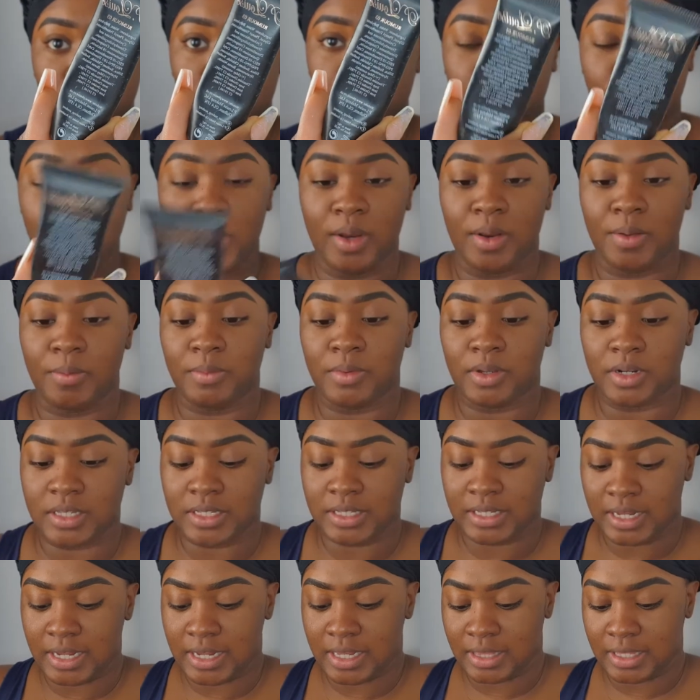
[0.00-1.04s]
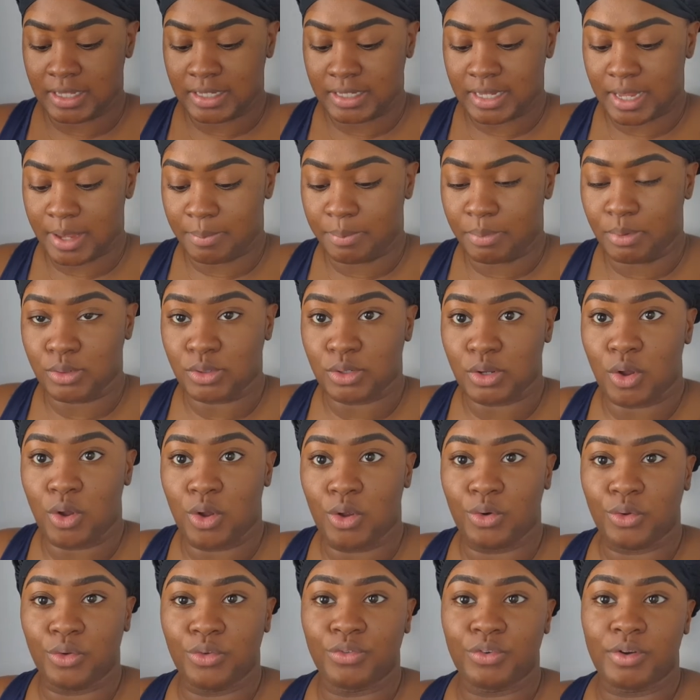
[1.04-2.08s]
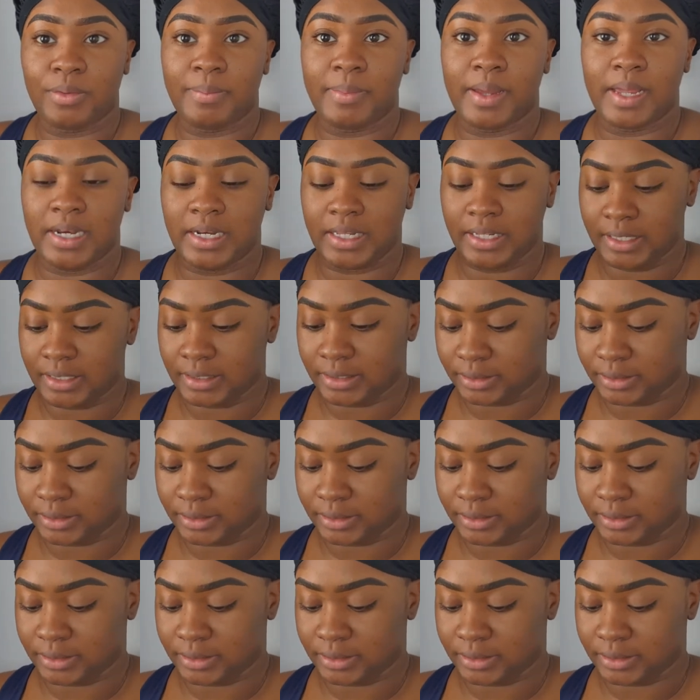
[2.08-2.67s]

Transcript: And I'm going to take this and put all over my lid.